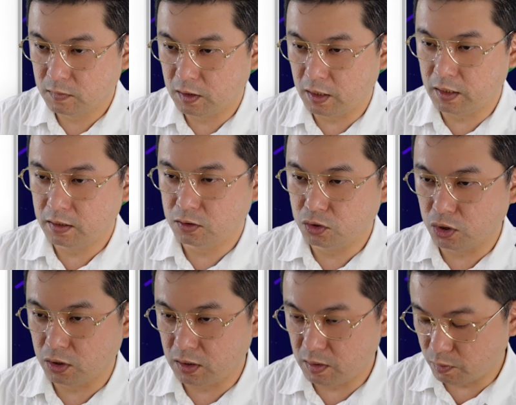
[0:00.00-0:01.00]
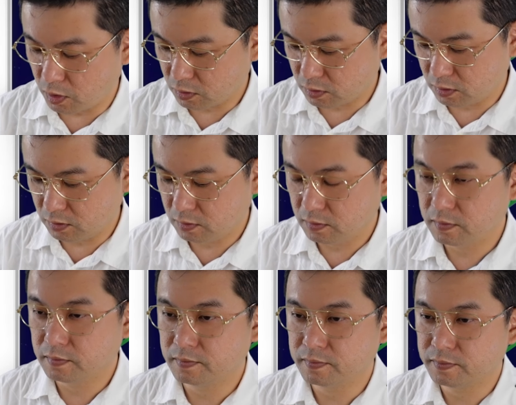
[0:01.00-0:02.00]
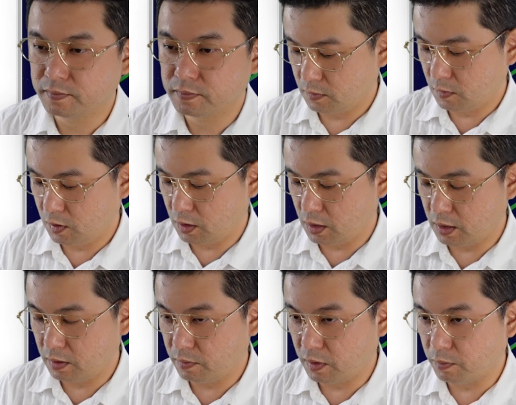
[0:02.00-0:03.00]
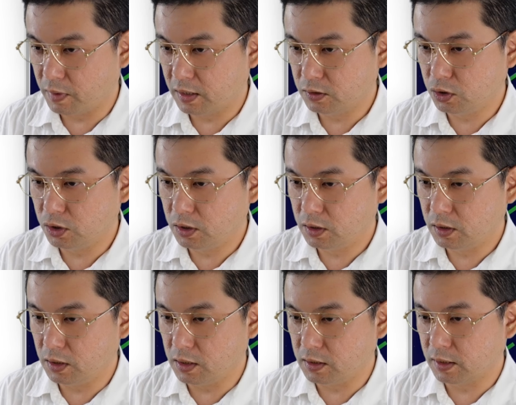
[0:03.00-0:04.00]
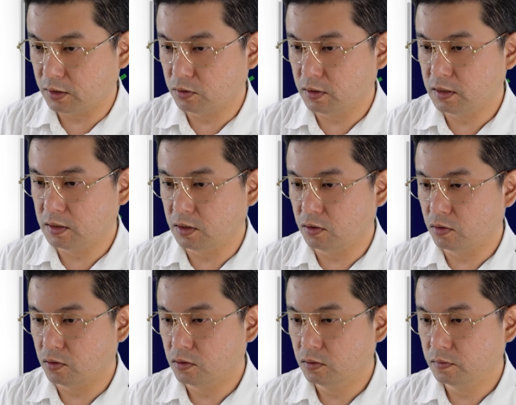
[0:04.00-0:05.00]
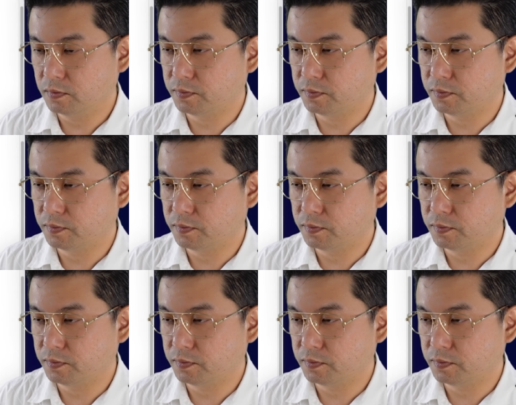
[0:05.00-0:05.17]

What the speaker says: Okay, journey box. Okay, the margin is actually 0.